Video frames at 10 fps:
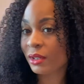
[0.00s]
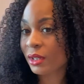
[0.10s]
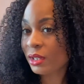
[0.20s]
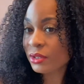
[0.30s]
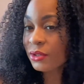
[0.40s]

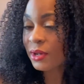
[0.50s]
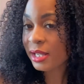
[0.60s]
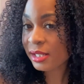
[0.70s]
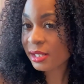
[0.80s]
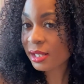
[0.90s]
So you guys
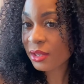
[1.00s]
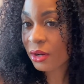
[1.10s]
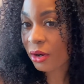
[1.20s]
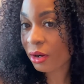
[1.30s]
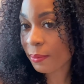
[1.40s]
can see the
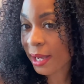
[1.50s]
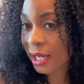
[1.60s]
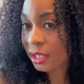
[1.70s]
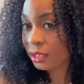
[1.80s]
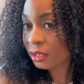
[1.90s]
curl
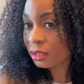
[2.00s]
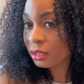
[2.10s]
pattern.